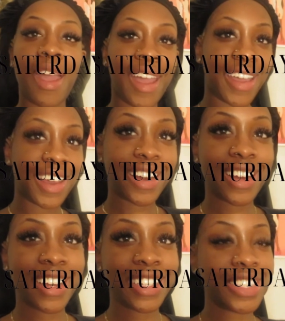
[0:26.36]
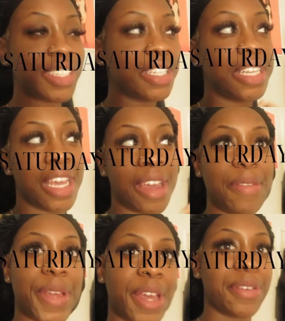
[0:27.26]
Hey guys, so today
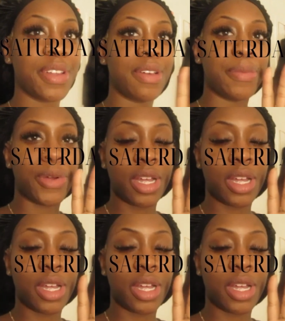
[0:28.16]
I'm back with a